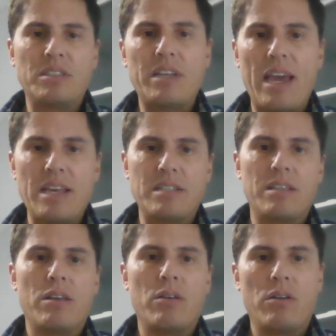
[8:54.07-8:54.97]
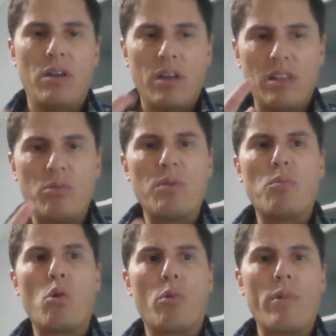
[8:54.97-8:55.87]
taste a little bit
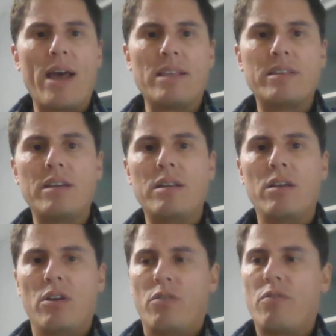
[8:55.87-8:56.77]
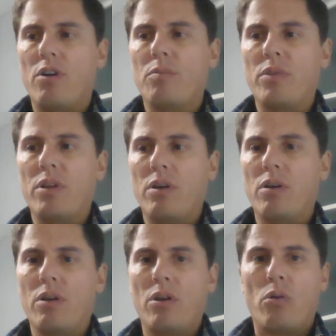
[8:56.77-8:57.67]
more rancid from
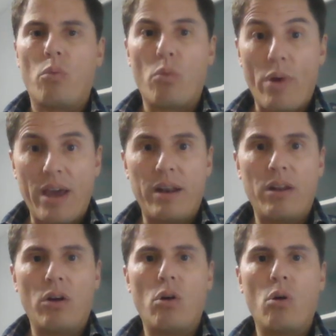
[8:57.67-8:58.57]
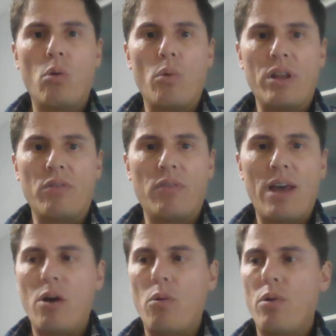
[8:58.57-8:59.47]
the red whole wheat
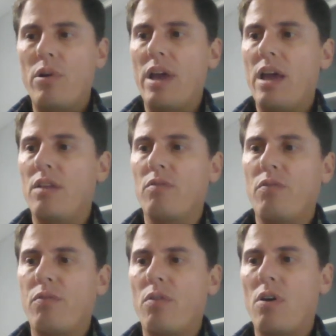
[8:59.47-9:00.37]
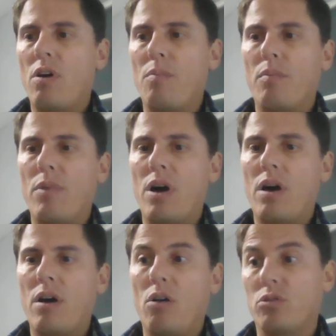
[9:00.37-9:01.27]
flour and from
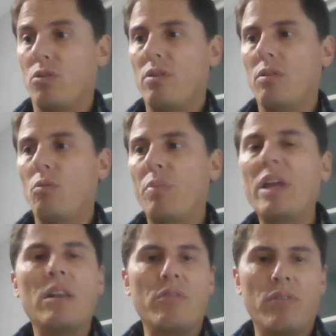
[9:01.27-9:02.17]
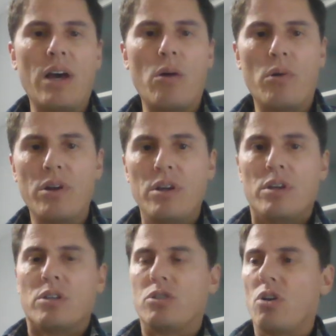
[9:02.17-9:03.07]
also the lupini flour.
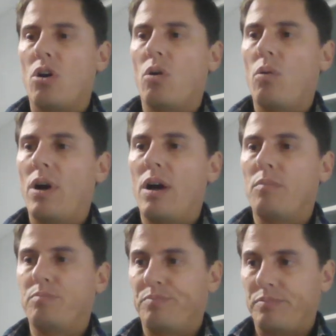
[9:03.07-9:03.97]
So